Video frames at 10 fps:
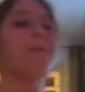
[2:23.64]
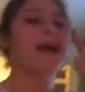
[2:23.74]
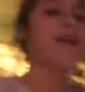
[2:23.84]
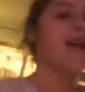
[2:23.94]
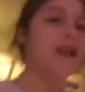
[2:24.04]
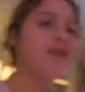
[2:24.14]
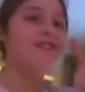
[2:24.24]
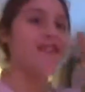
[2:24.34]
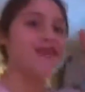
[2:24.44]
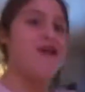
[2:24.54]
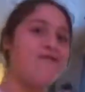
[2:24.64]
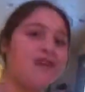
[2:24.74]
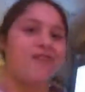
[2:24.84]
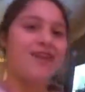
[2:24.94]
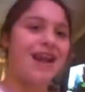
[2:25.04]
Make a like in the video if
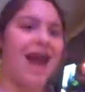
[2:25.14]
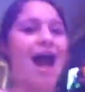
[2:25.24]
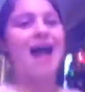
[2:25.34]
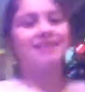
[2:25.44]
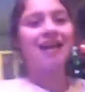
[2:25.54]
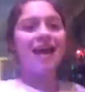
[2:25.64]
you agree, and